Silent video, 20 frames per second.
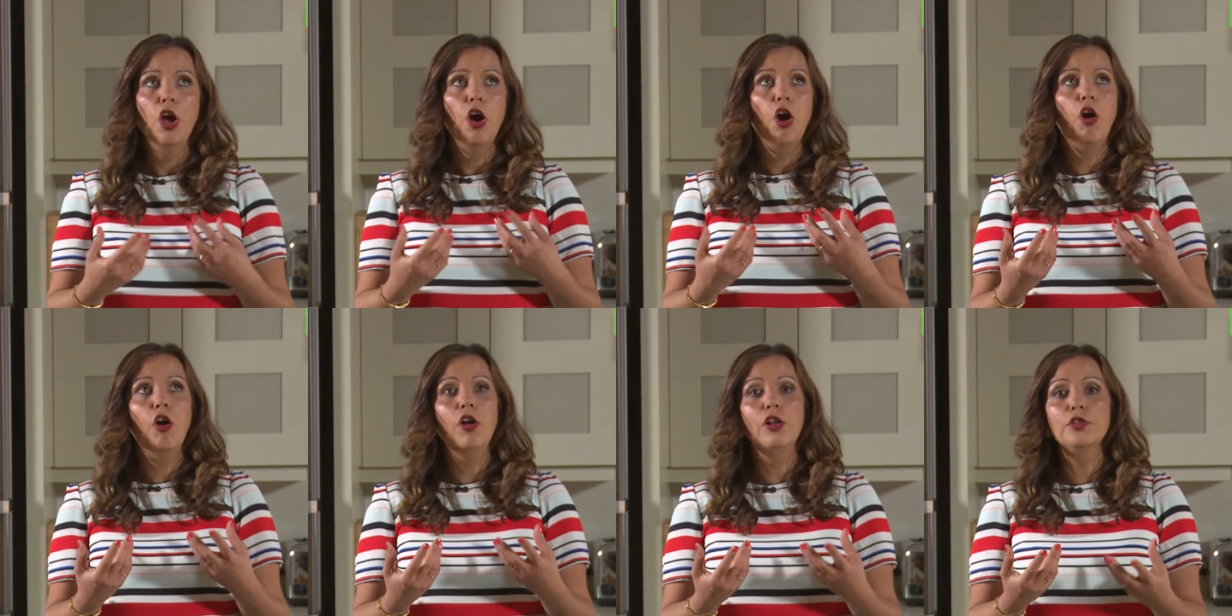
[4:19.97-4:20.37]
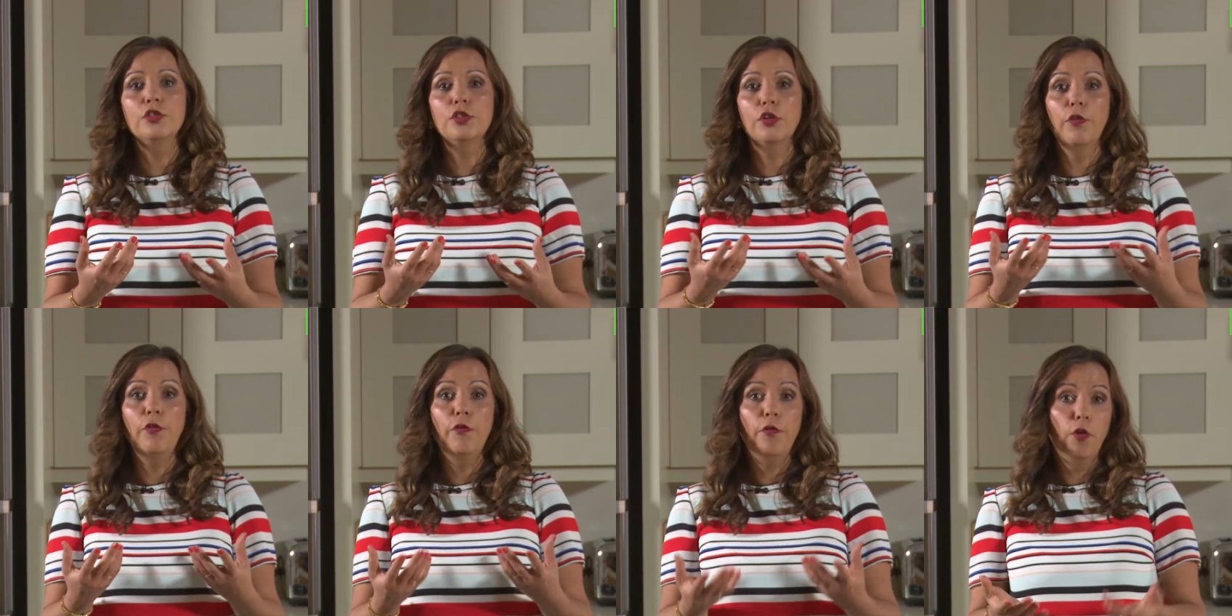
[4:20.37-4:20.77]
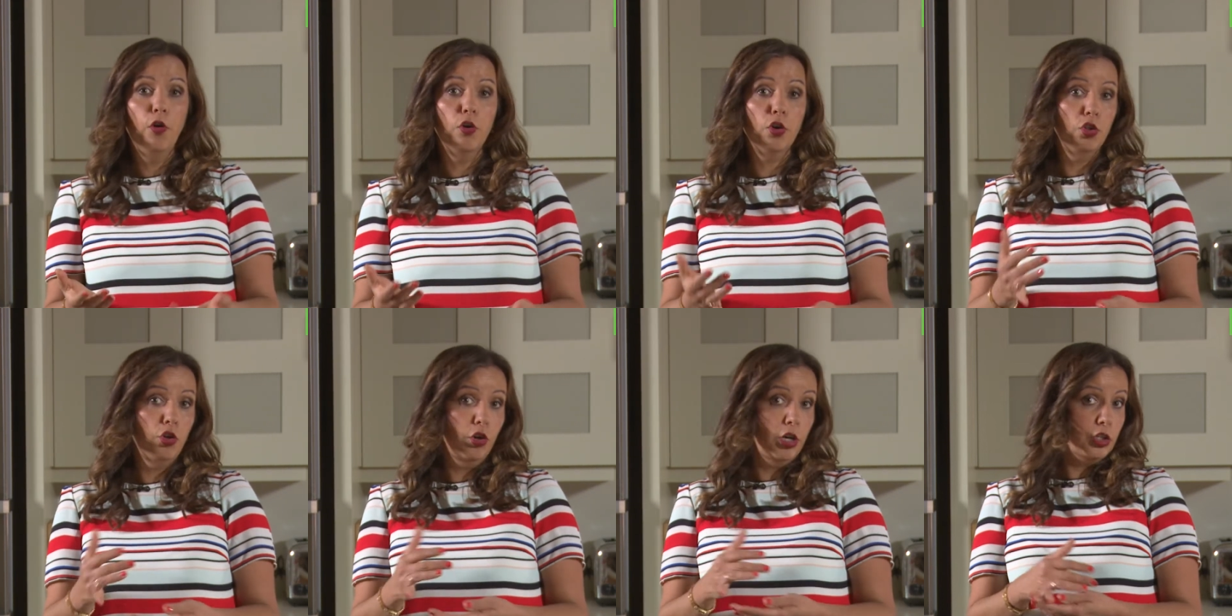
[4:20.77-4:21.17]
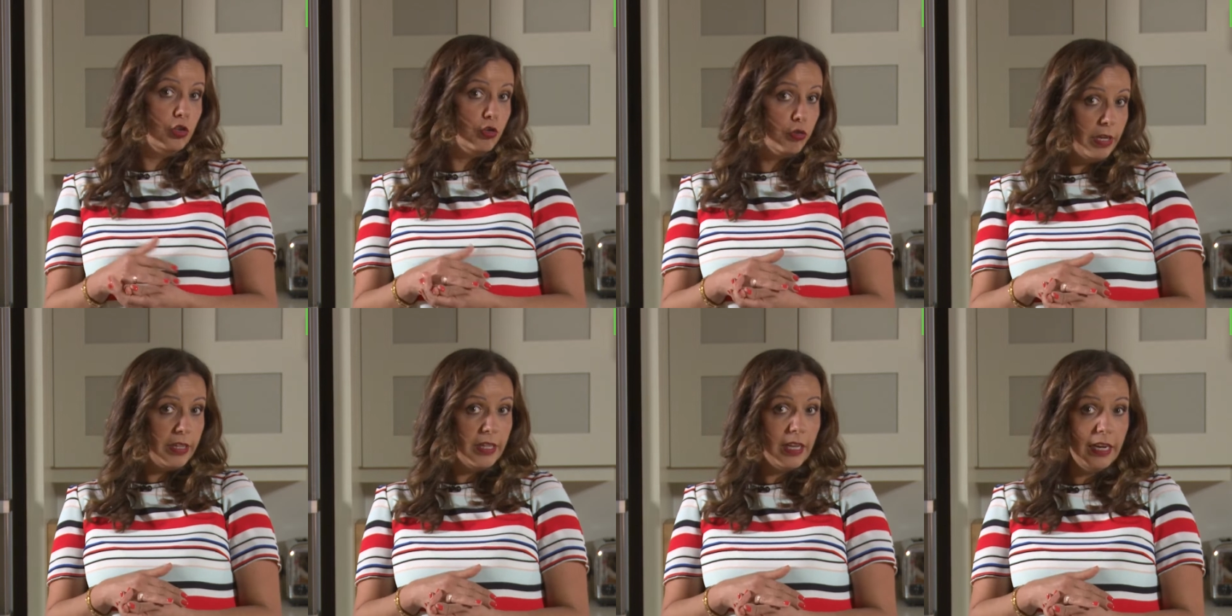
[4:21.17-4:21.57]
Also for
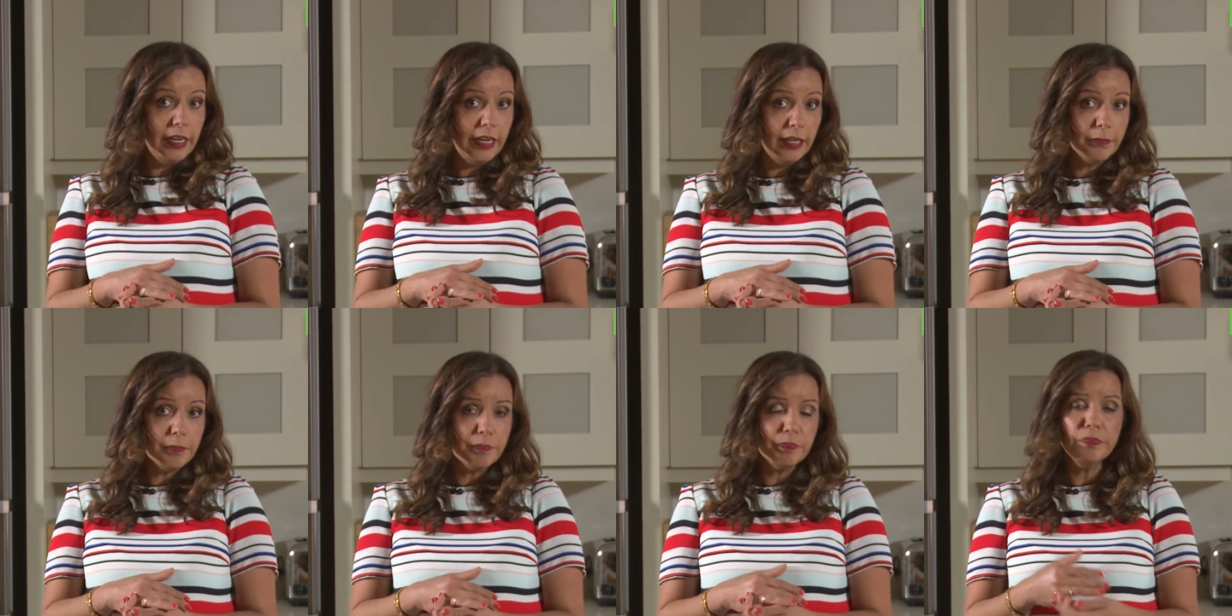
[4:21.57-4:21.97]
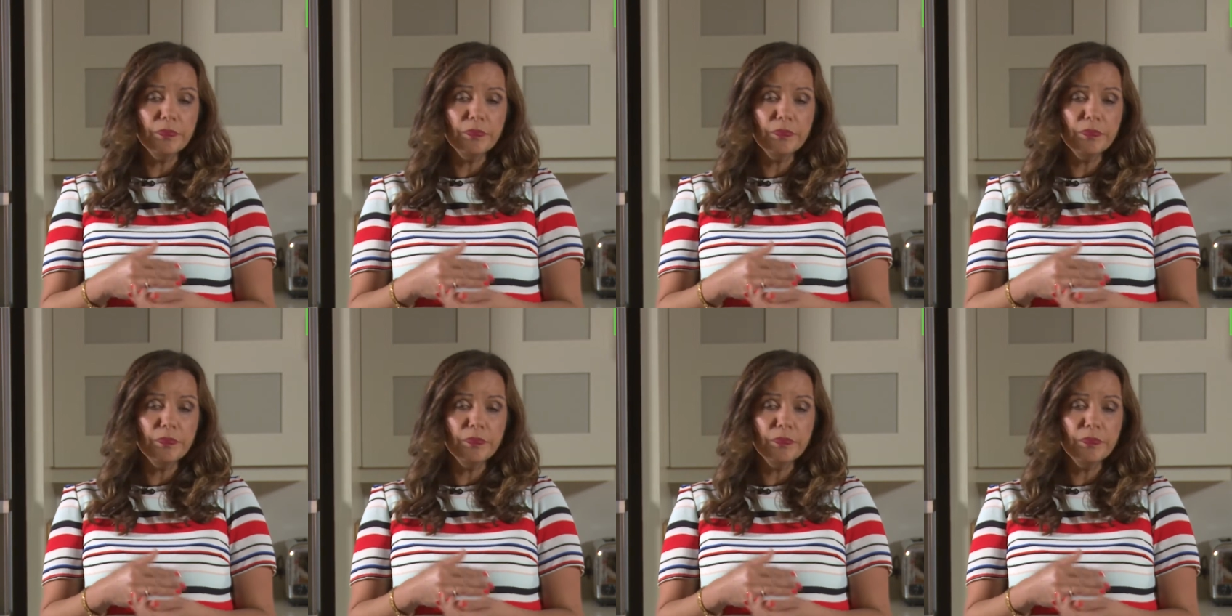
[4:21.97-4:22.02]
noradrenaline,